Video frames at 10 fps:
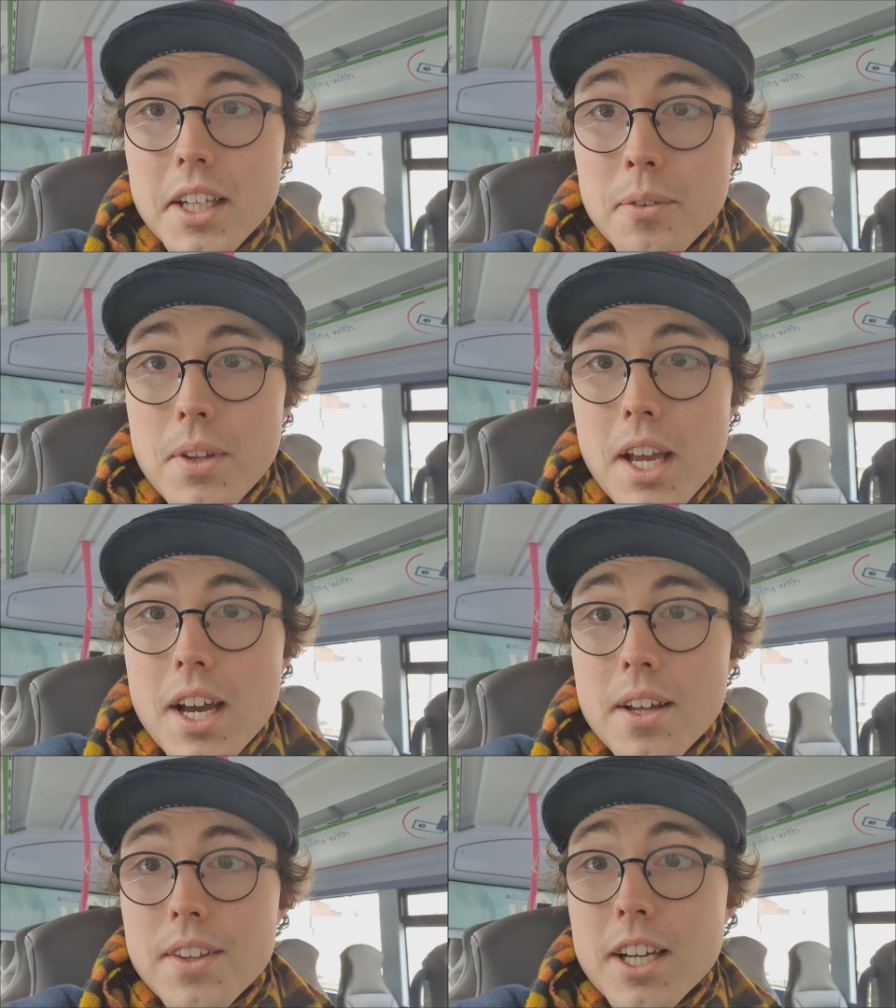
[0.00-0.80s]
um, they
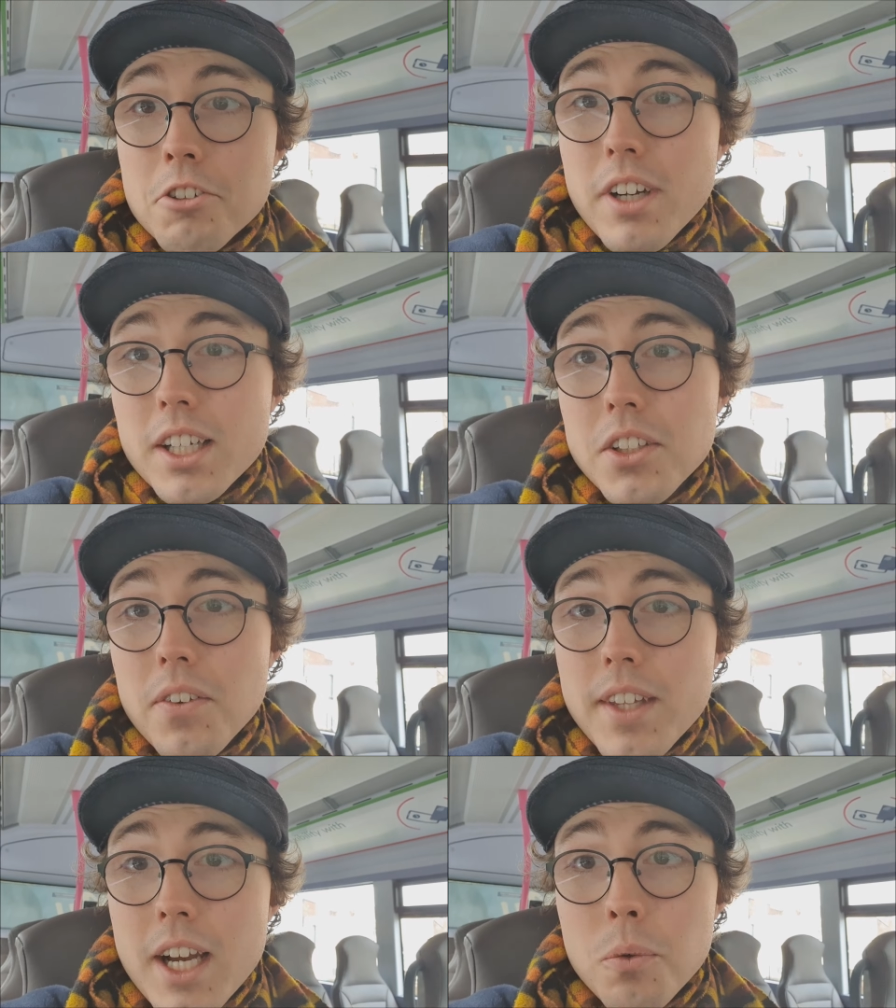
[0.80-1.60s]
are they are cracking
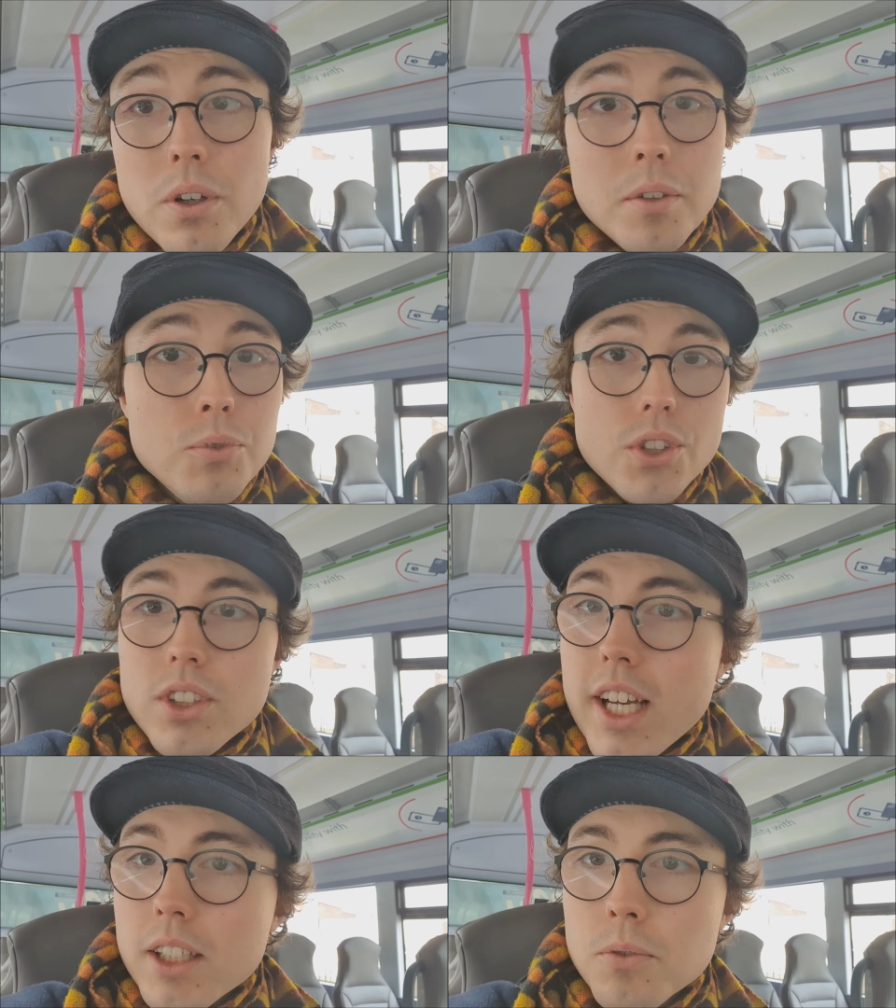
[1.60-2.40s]
on now I'm
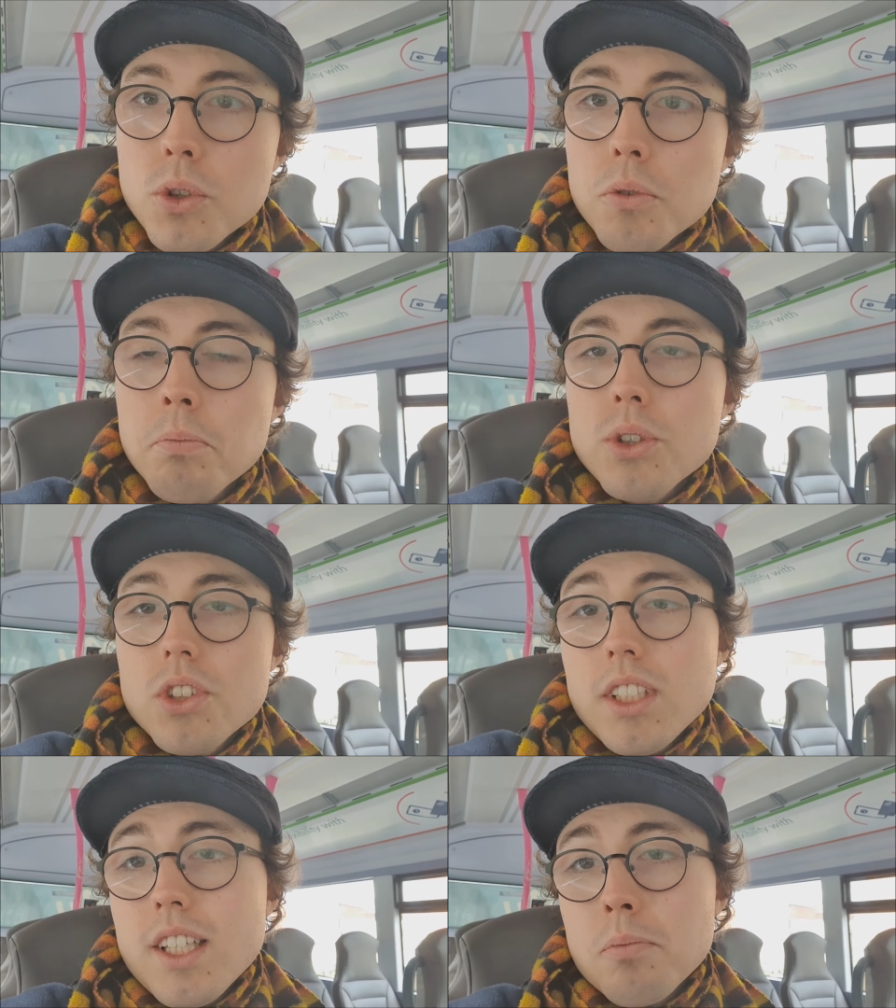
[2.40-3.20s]
just like good
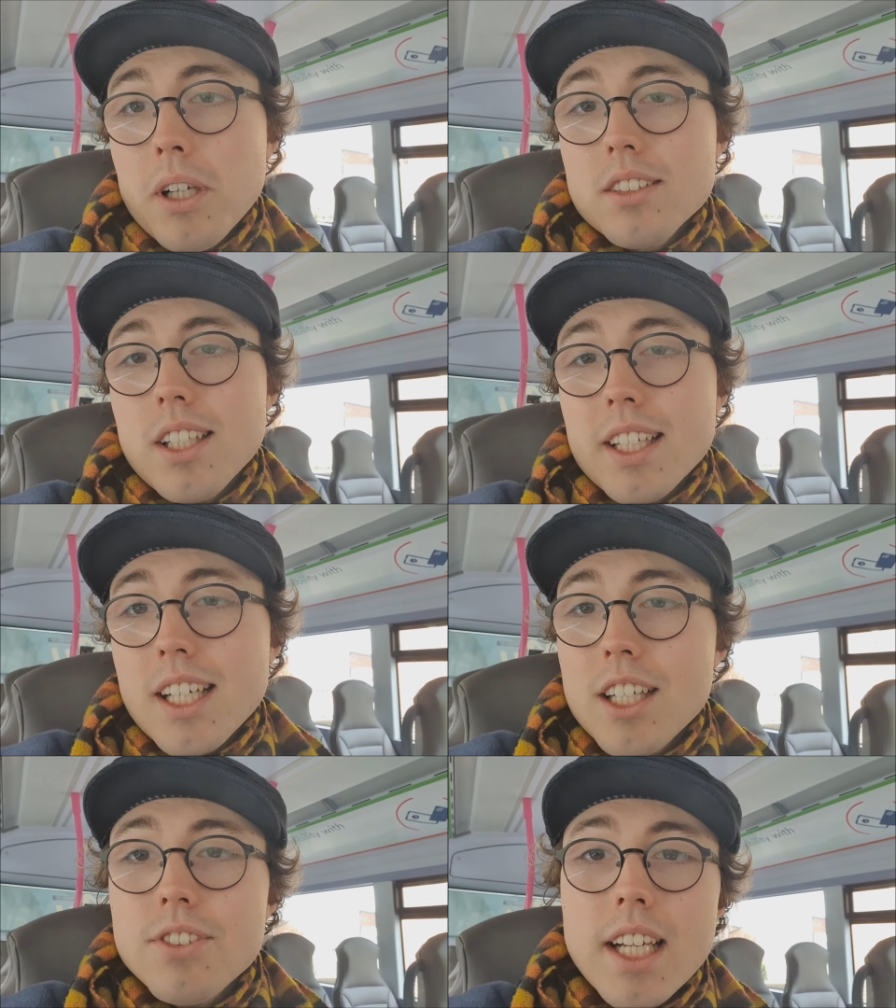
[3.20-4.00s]
buses in the past
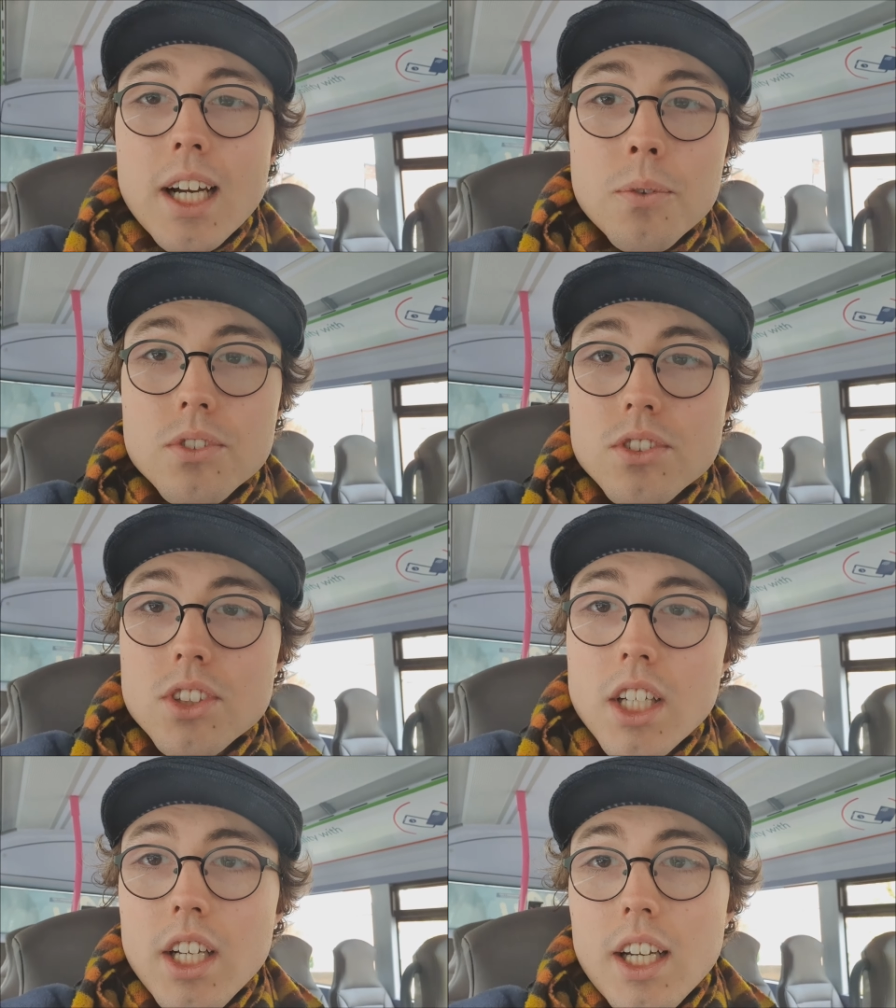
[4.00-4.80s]
like our renowned